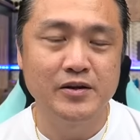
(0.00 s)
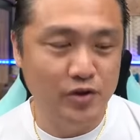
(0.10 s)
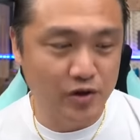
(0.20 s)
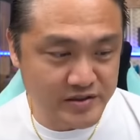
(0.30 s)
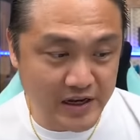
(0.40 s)

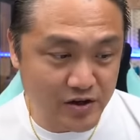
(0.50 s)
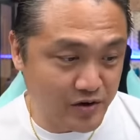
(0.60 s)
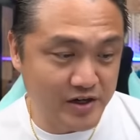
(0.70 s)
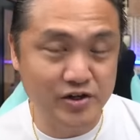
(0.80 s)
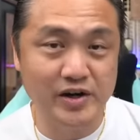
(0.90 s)
Those that you
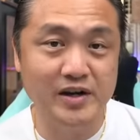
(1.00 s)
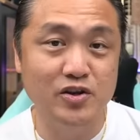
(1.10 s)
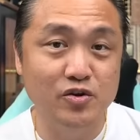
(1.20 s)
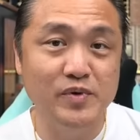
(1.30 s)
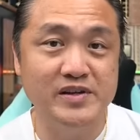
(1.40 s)
already traded,
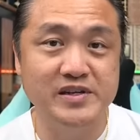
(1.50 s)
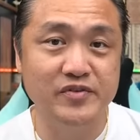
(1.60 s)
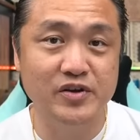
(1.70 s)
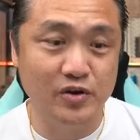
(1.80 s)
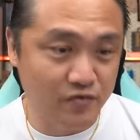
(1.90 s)
you must have
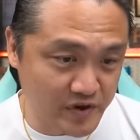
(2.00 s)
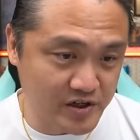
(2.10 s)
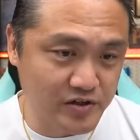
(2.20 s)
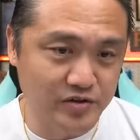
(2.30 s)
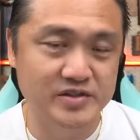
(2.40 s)
the
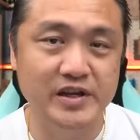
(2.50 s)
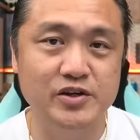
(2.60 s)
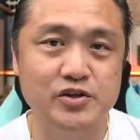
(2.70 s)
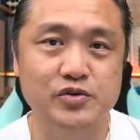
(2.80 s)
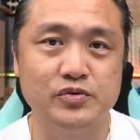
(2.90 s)
conviction to
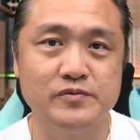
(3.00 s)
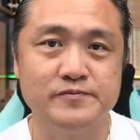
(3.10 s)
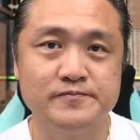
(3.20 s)
stay true.